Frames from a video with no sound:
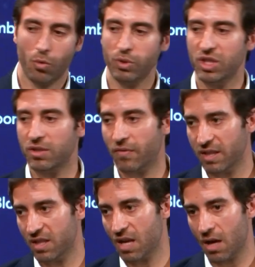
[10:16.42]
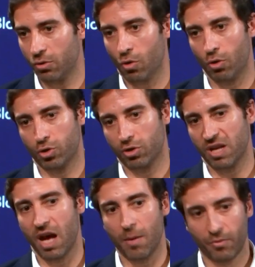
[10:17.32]
which is phasing out all those
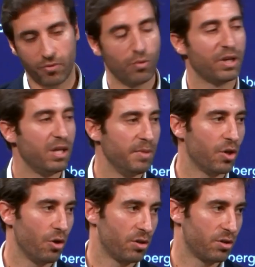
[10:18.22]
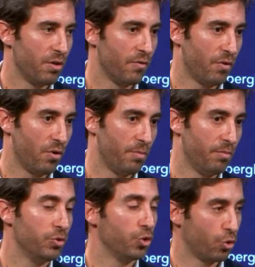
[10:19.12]
harmful chemicals from
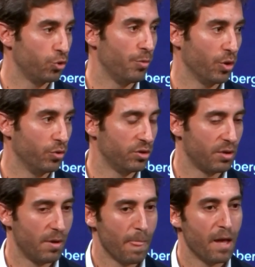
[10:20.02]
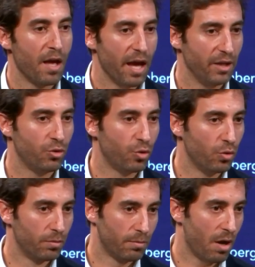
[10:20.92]
the consumer goods. And
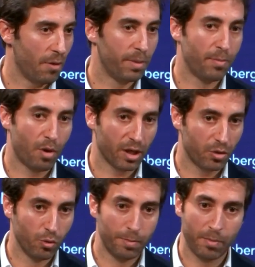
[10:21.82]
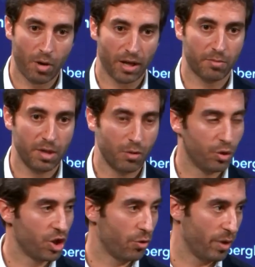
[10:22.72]
two are people like you, people like me,
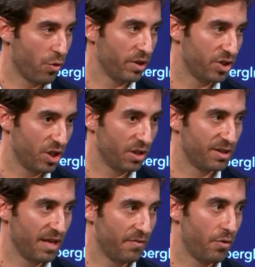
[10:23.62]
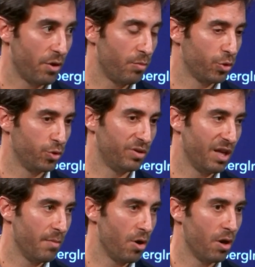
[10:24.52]
which are requesting safer and more
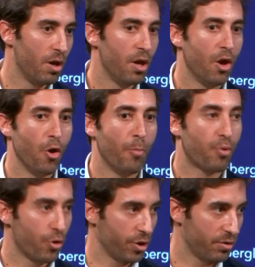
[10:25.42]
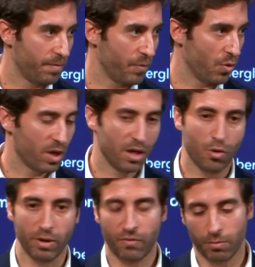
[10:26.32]
sustainable uh, product, okay,
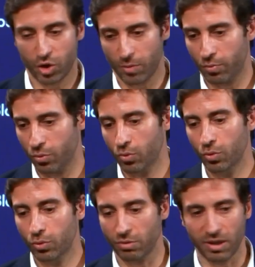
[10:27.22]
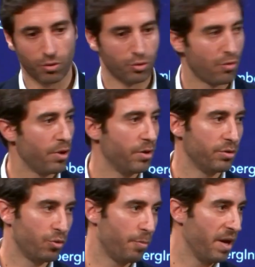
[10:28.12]
going from shampoo to
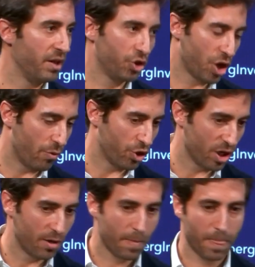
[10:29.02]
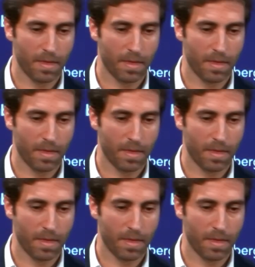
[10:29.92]
deodorant to paint, shower gel.